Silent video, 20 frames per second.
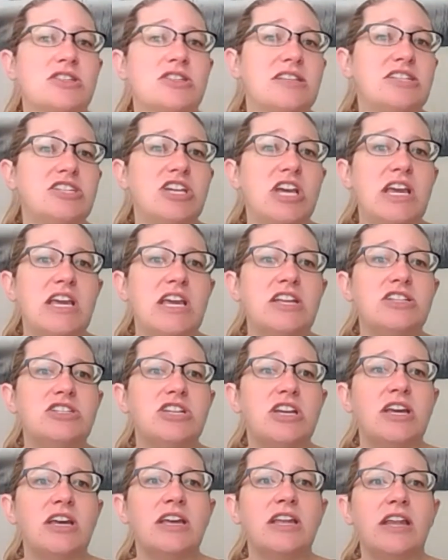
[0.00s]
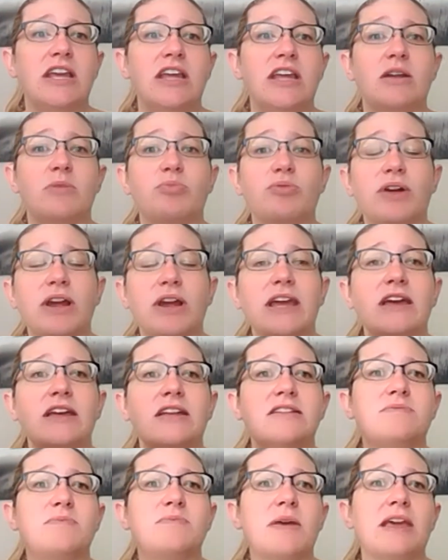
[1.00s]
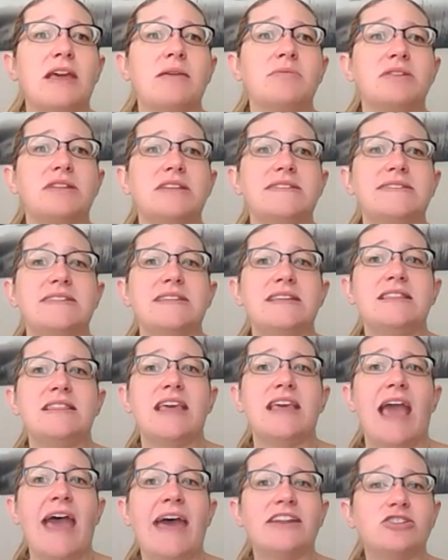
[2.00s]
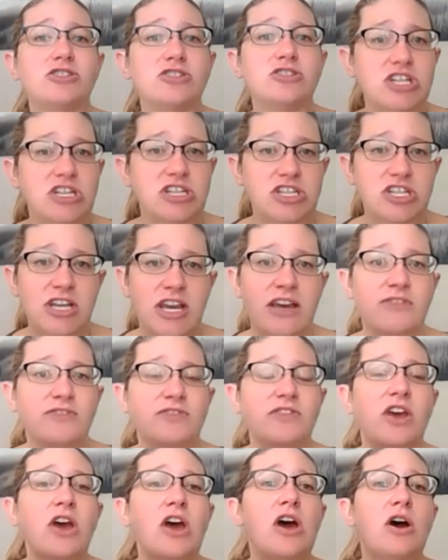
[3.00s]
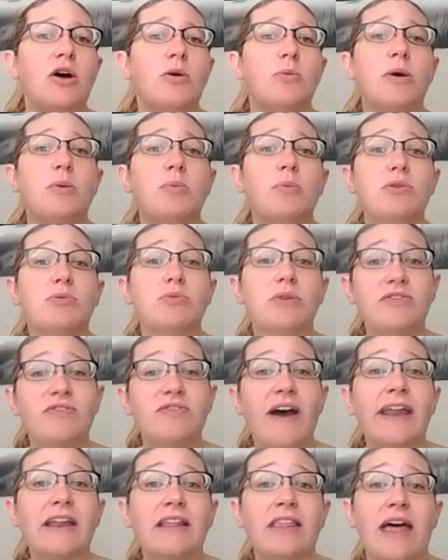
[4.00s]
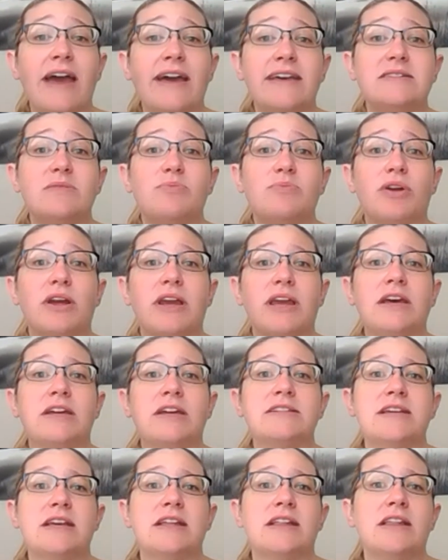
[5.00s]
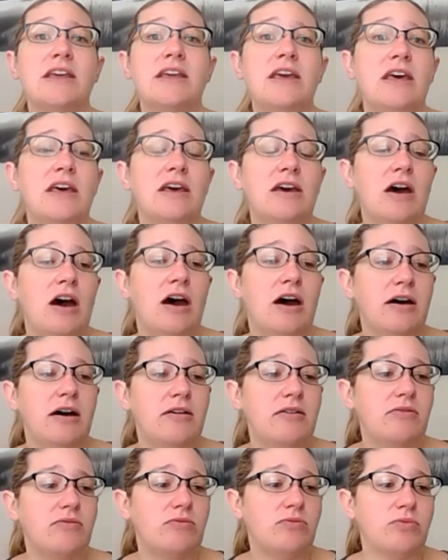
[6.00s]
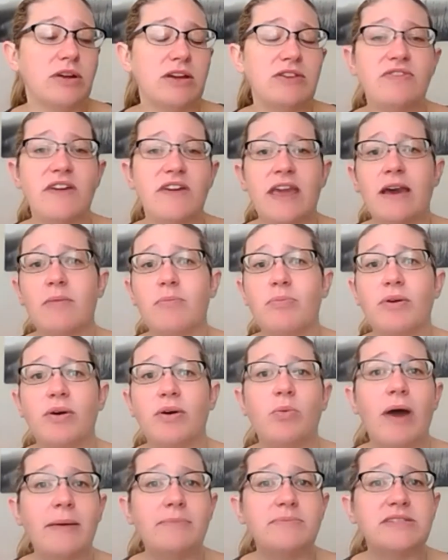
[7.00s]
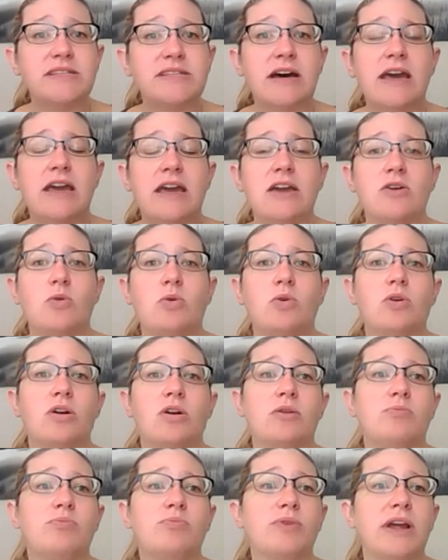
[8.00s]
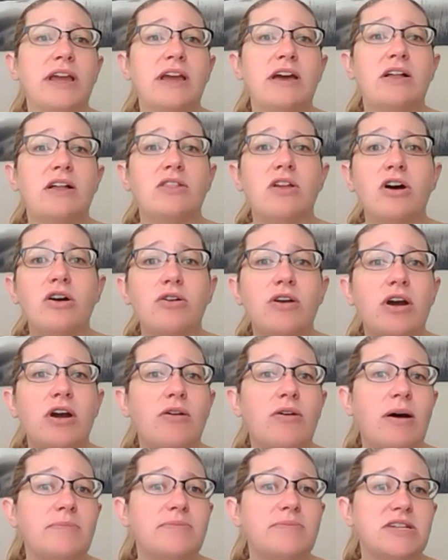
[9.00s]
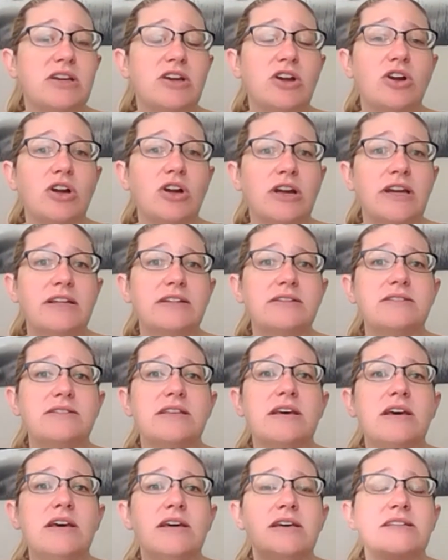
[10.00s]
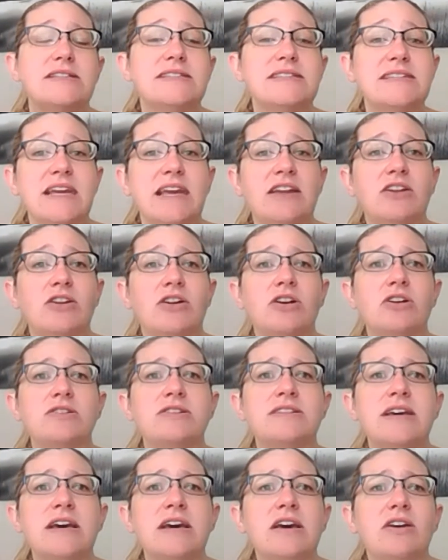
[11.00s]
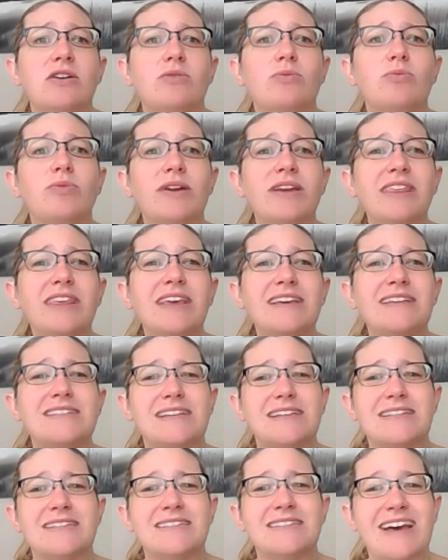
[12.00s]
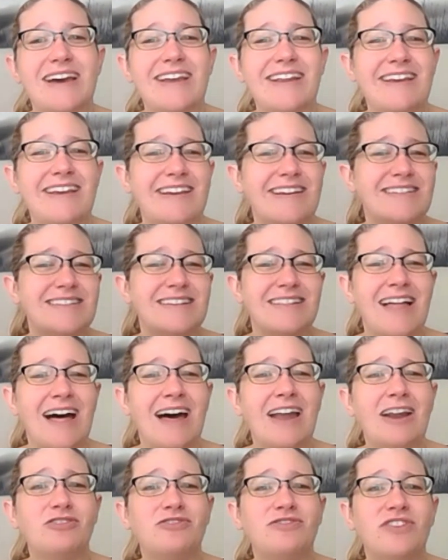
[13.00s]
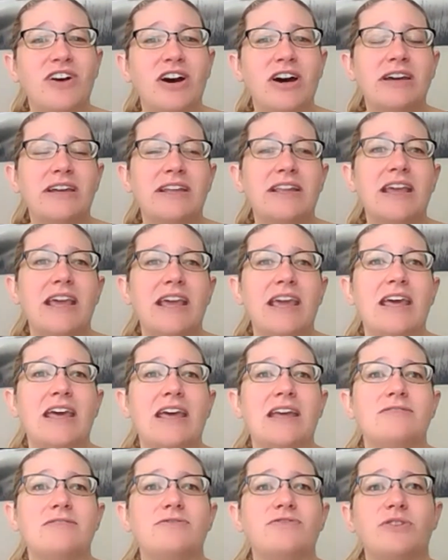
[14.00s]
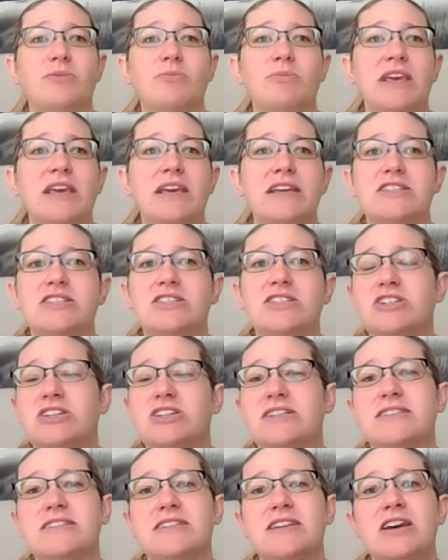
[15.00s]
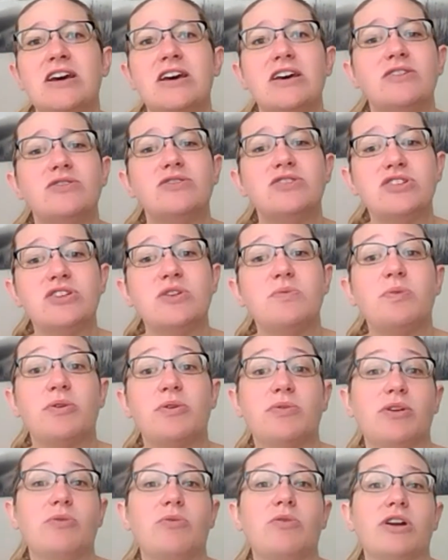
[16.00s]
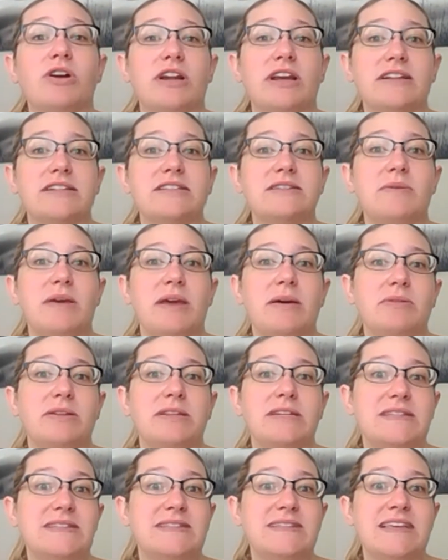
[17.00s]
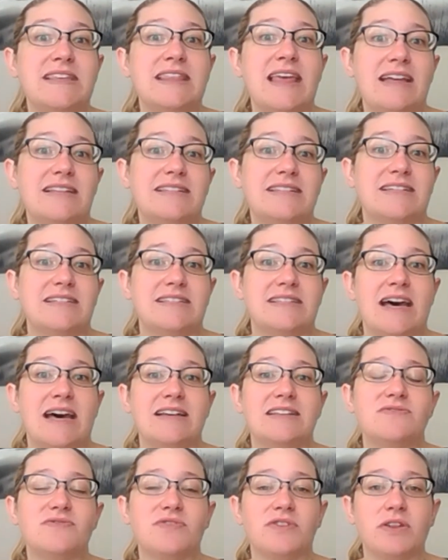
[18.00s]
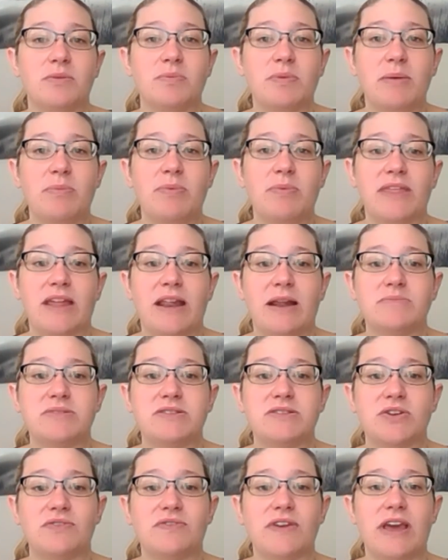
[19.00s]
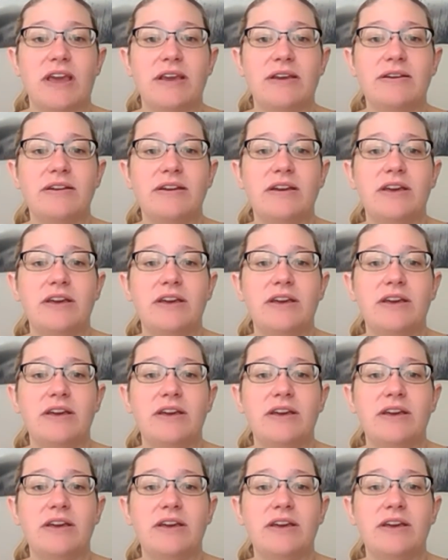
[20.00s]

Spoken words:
the change in a brand, being able to see the energy shift when we revitalize a brand and revamp a website or bring a logo up to current standards really is exciting. It's a lot of fun. And for me, it's just super rewarding to be able to see that success for the people that I'm serving.